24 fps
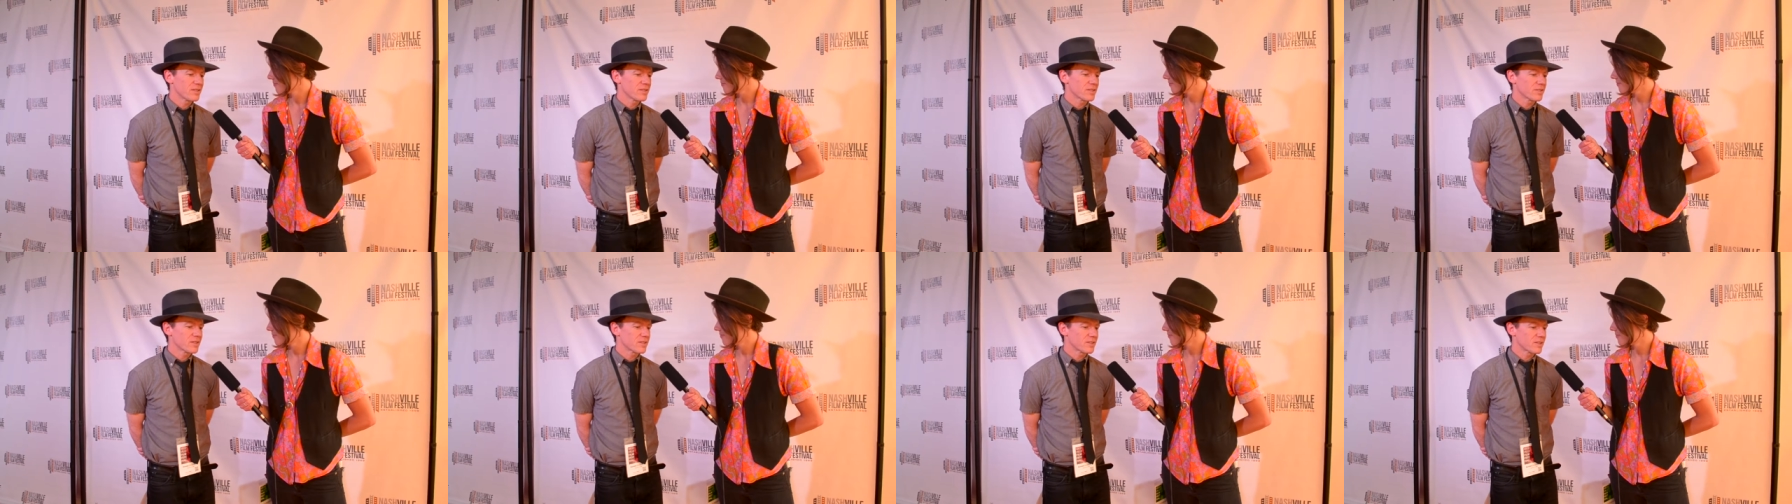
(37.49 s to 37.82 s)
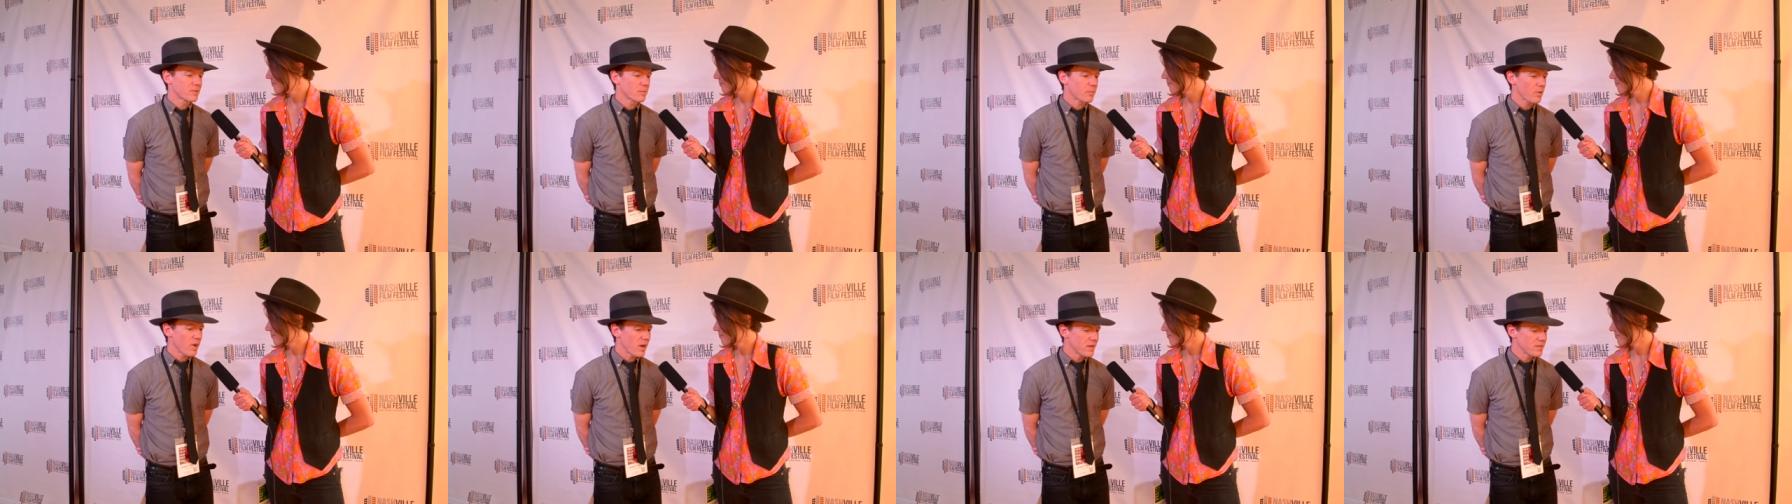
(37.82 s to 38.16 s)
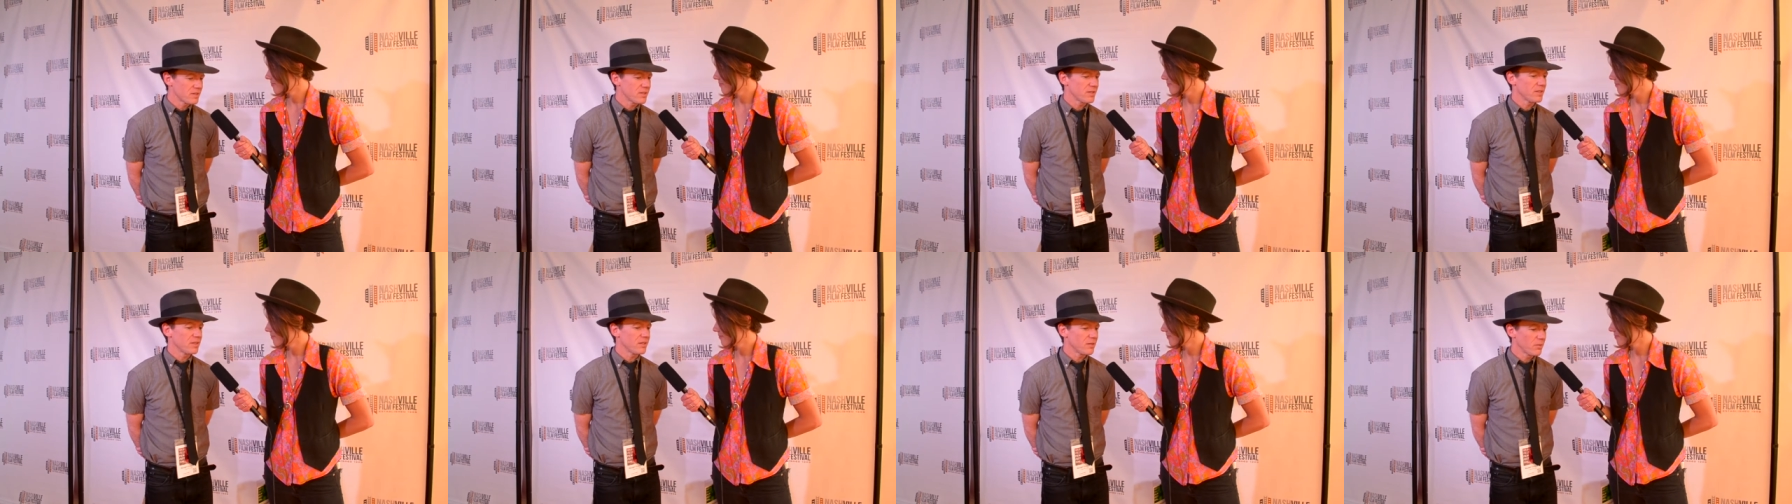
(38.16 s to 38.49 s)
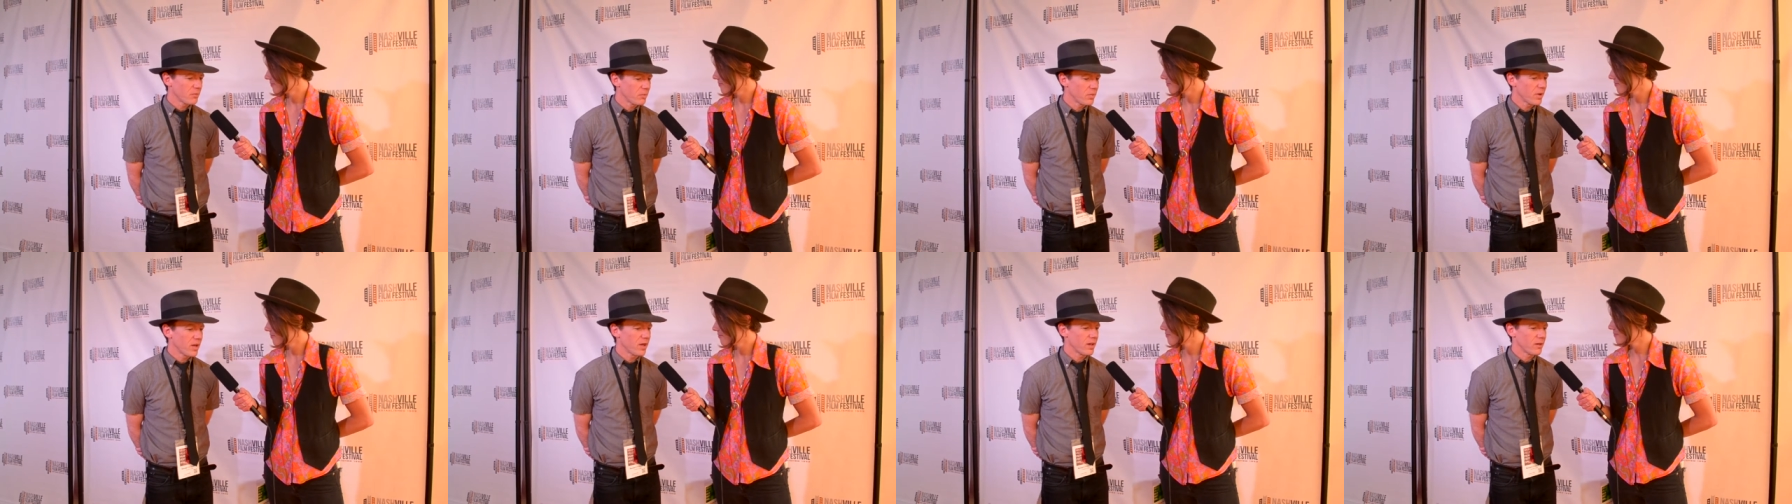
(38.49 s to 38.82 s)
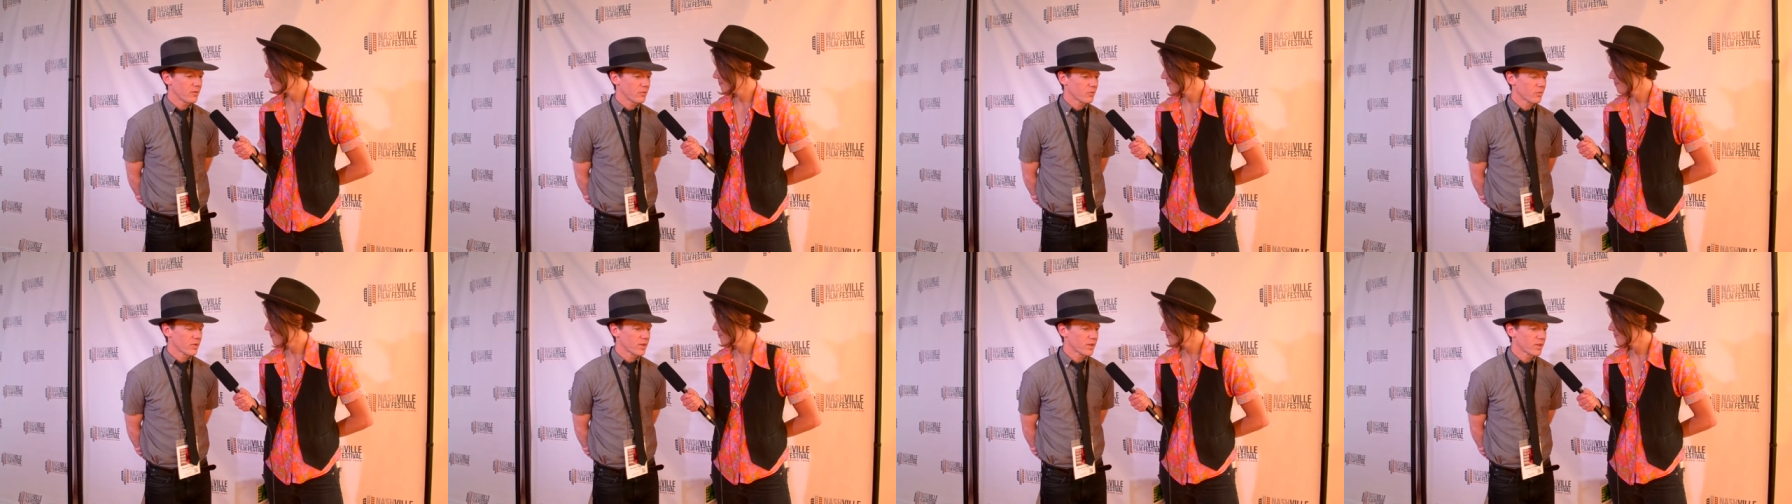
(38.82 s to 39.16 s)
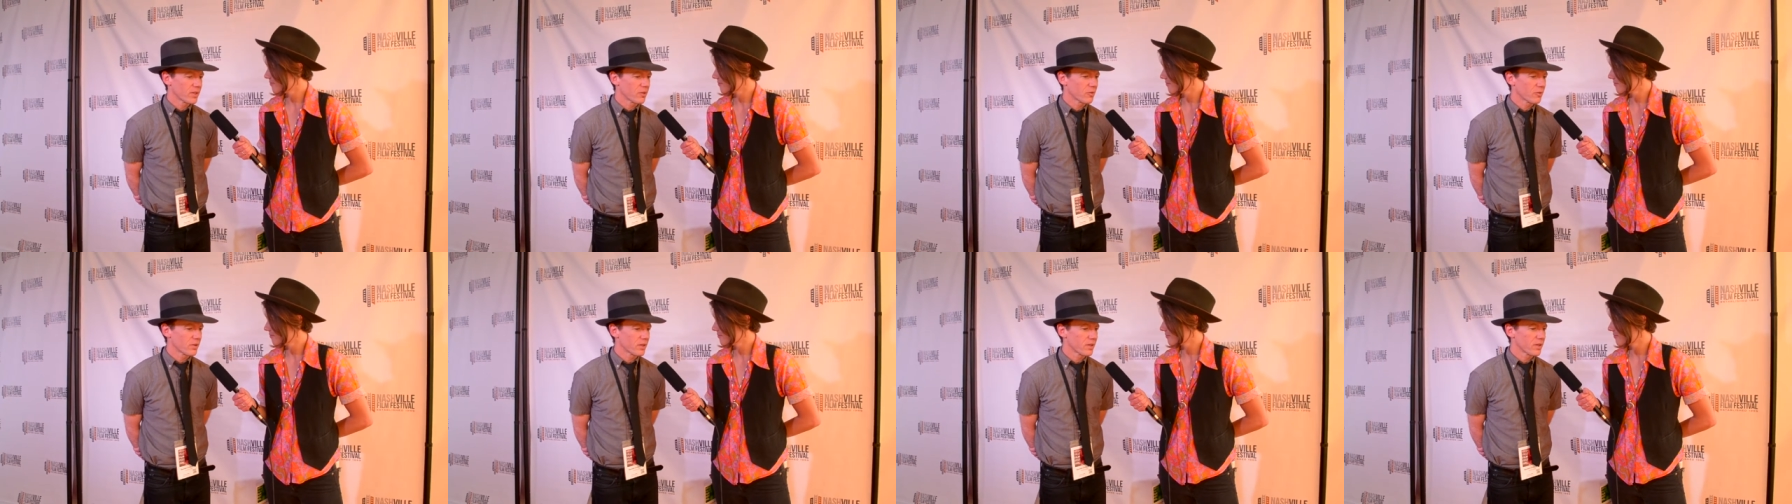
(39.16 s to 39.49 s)
surprising, but
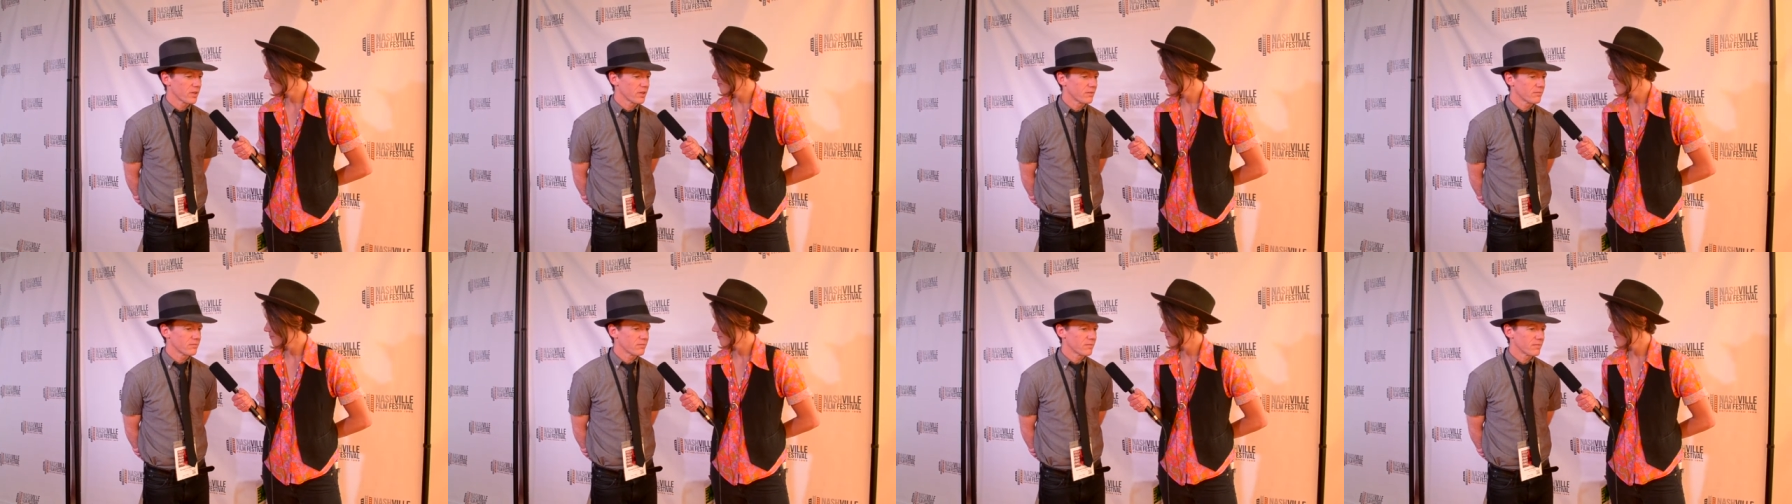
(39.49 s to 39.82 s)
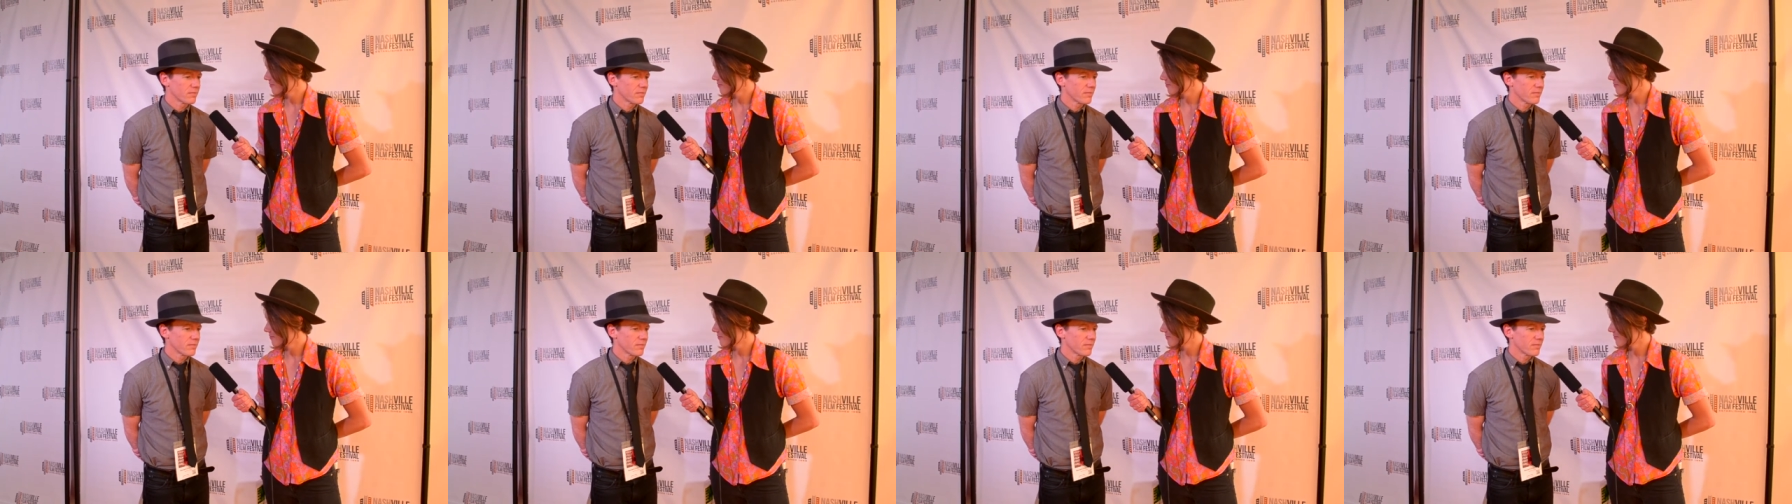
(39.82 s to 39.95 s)
really, really